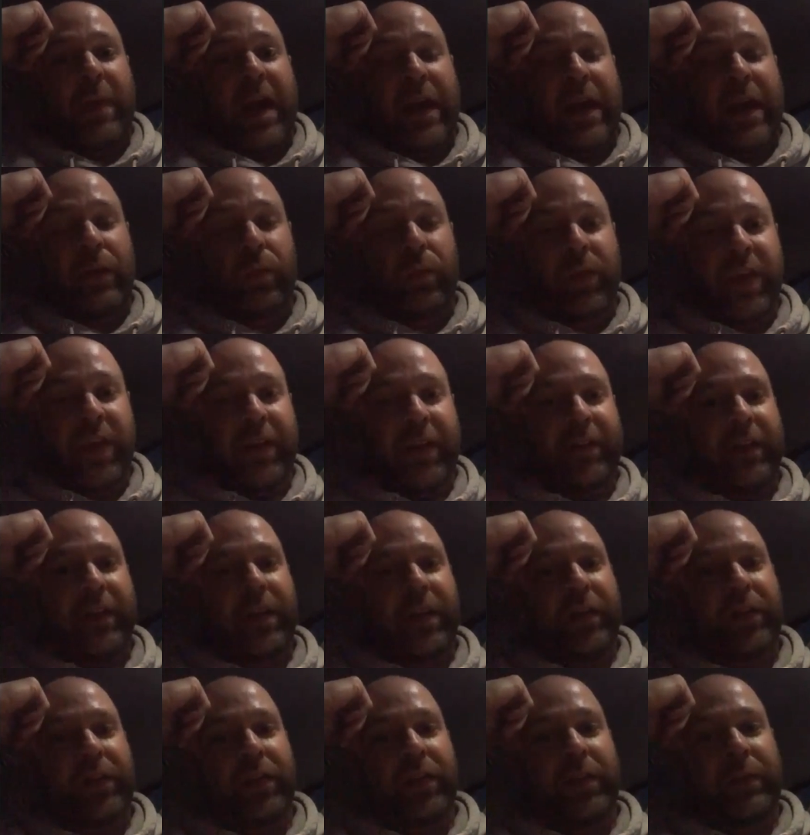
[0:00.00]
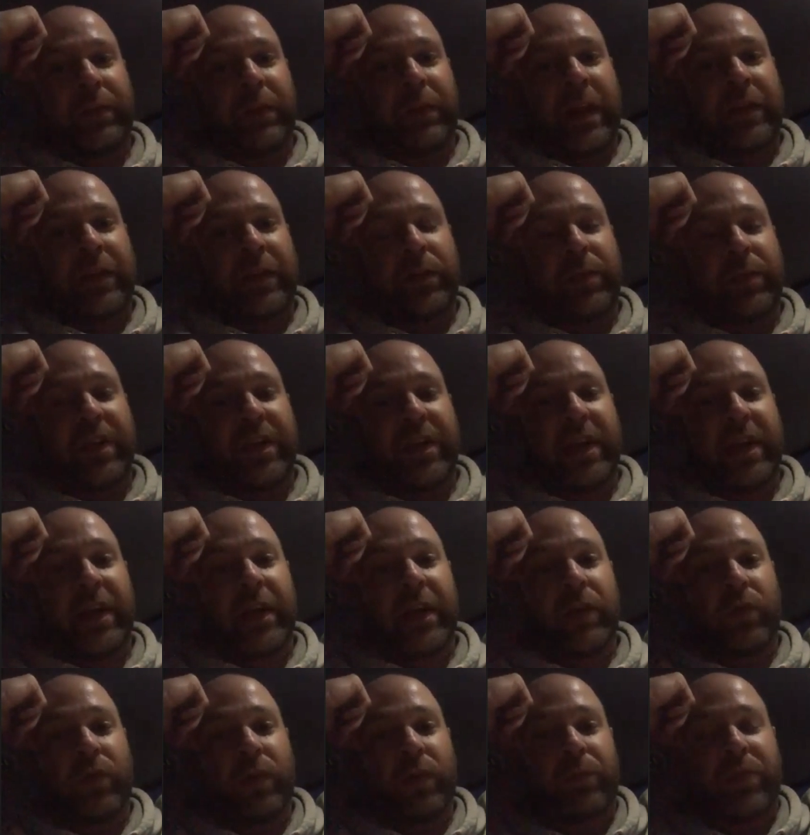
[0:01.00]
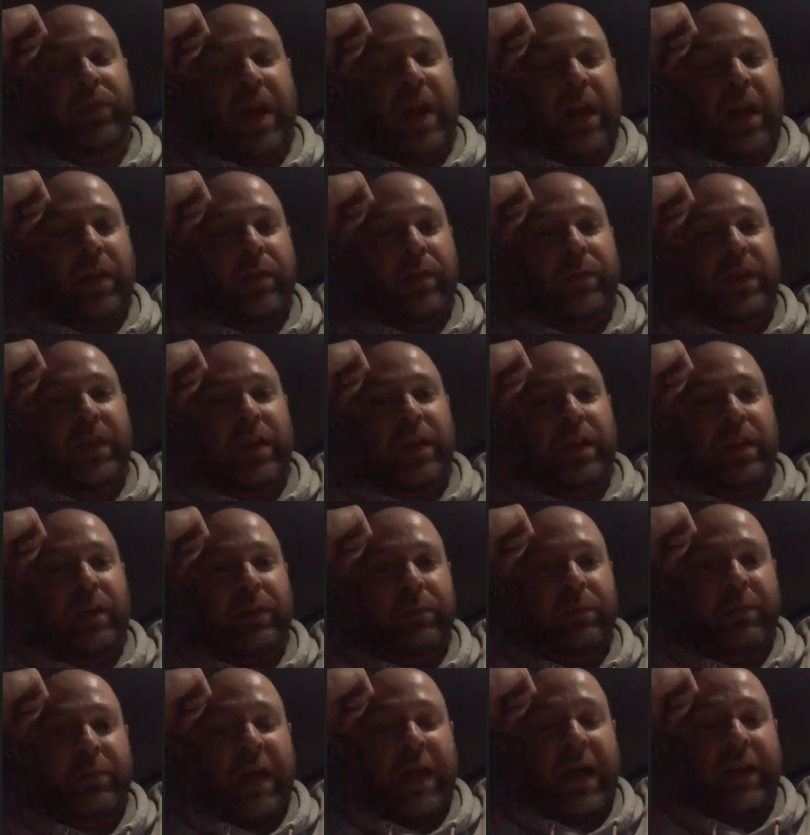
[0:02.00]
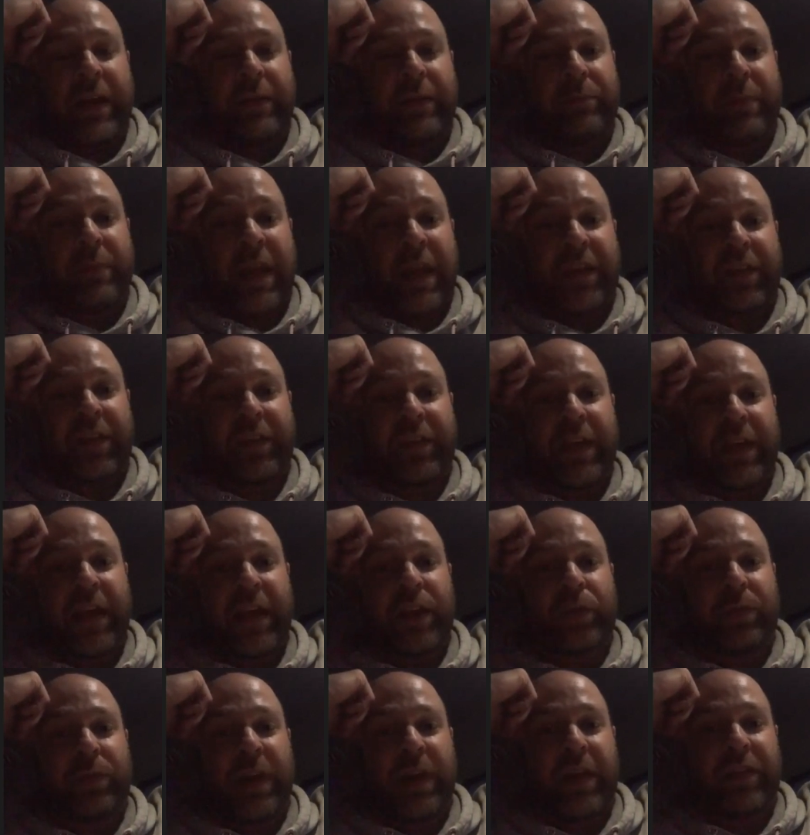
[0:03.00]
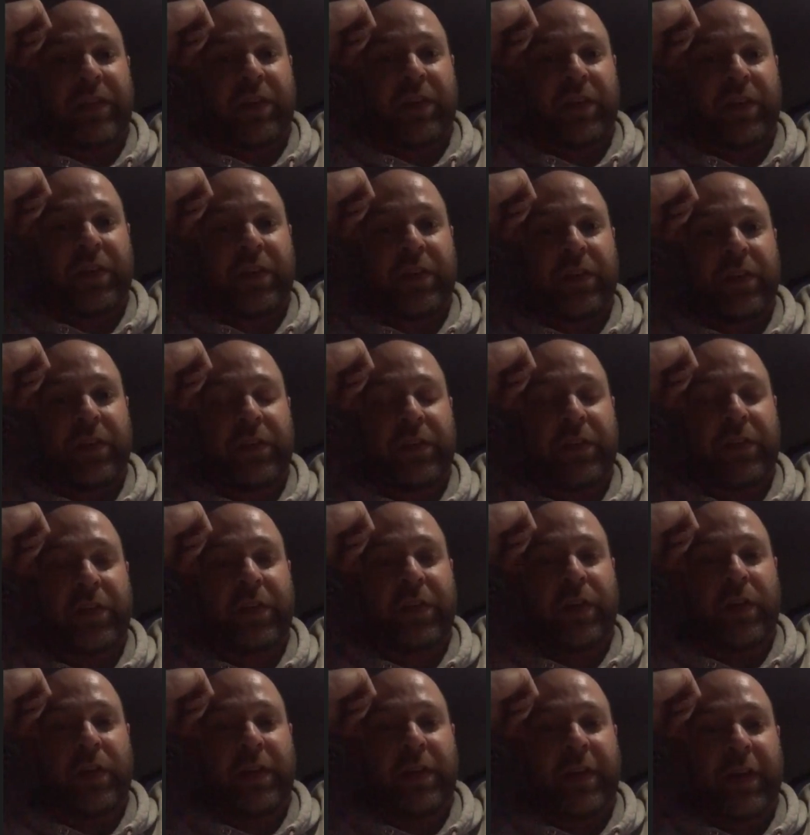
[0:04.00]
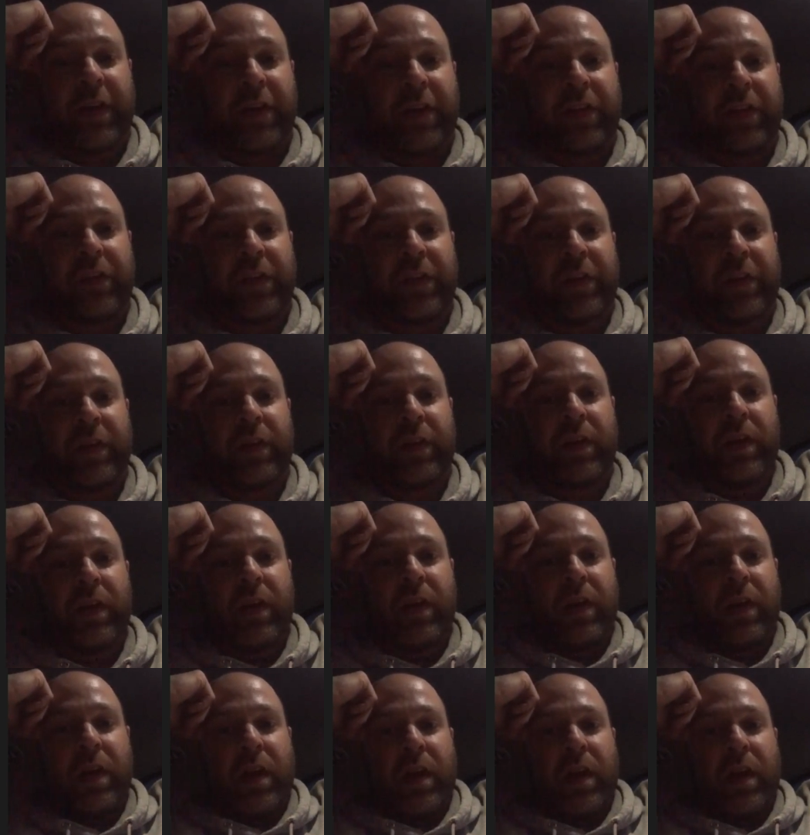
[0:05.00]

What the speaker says: My weakness at the beginning would probably be my stage presence, and still is. And,